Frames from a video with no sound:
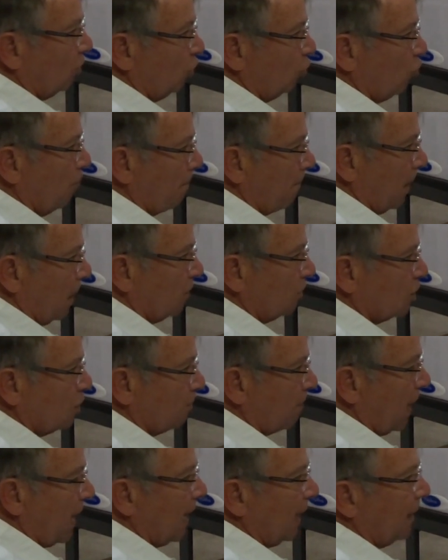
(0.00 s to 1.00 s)
going to
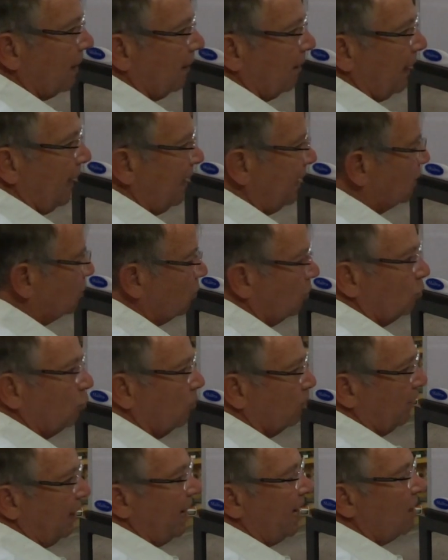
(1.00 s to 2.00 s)
bounce back, and it's going
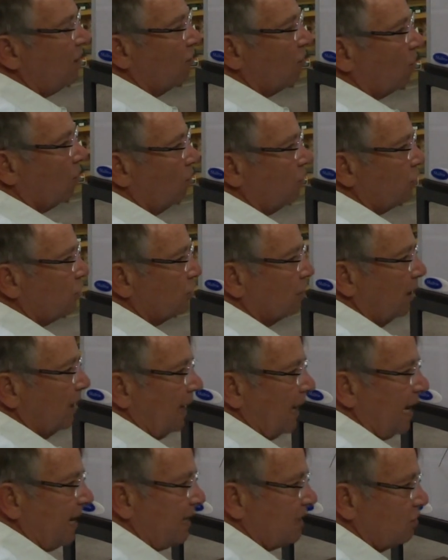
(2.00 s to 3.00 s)
to create noise,
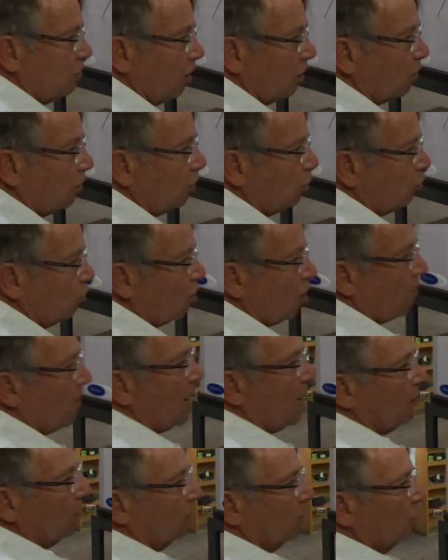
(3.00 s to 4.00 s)
and it's not going to come
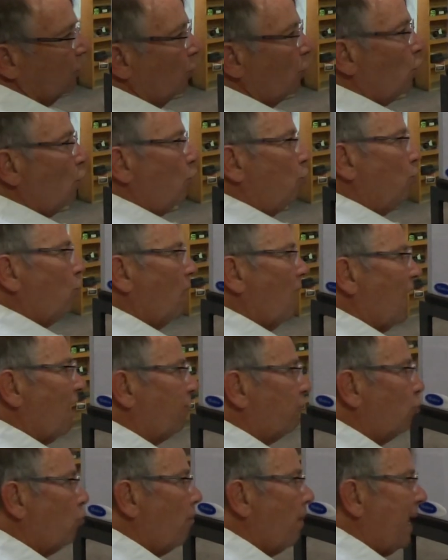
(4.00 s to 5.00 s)
out. You
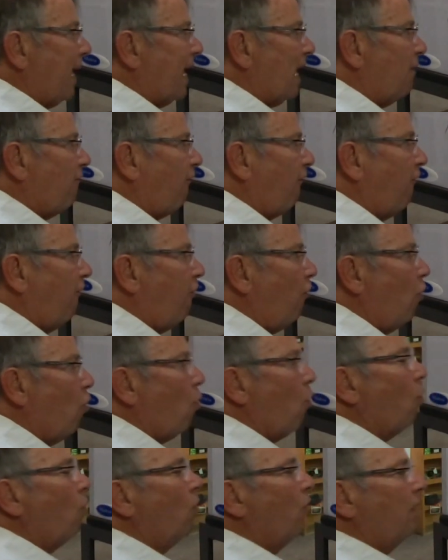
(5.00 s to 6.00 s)
have to make it
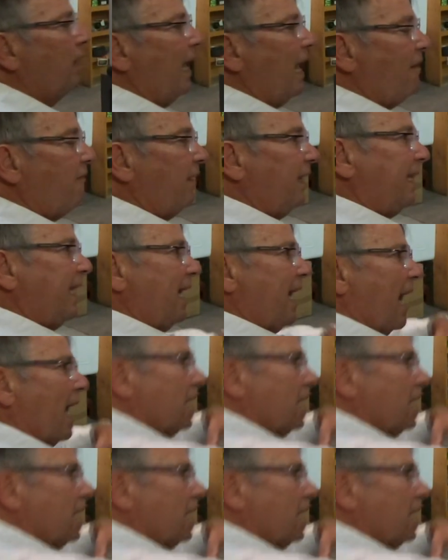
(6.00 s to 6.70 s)
flow. Everything